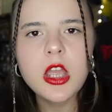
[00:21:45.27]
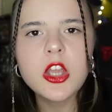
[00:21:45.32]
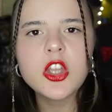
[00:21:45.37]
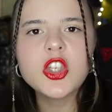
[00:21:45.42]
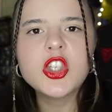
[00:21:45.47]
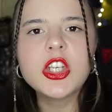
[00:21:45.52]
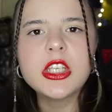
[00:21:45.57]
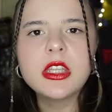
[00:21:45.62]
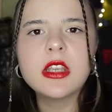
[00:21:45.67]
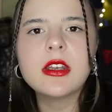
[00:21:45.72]

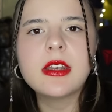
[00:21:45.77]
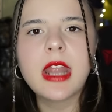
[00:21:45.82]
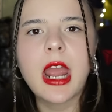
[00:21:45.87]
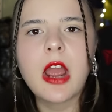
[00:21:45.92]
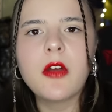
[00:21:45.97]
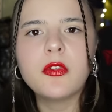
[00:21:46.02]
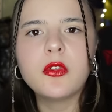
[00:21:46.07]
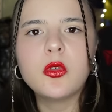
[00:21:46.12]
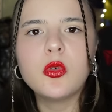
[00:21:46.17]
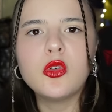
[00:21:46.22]
She didn't
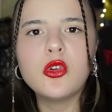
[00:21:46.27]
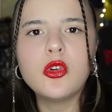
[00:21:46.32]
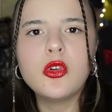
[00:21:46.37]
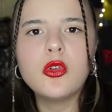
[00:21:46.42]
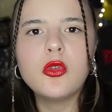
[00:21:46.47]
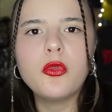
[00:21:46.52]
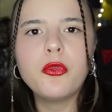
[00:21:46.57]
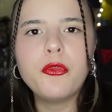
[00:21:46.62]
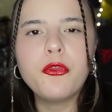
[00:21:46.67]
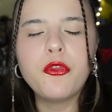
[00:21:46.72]
have to
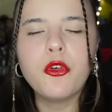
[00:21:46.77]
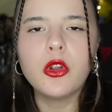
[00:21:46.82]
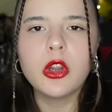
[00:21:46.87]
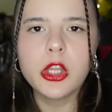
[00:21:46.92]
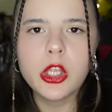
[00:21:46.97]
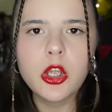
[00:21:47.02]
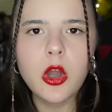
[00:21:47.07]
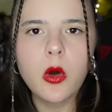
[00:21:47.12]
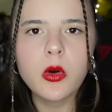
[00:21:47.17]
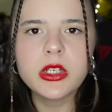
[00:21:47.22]

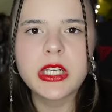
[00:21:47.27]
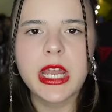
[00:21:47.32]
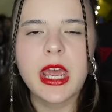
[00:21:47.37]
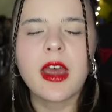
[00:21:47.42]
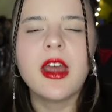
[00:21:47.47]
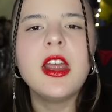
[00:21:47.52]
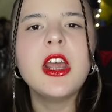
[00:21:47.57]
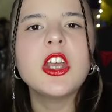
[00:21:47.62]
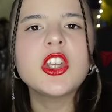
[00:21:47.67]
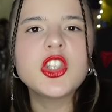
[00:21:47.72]
fully go there.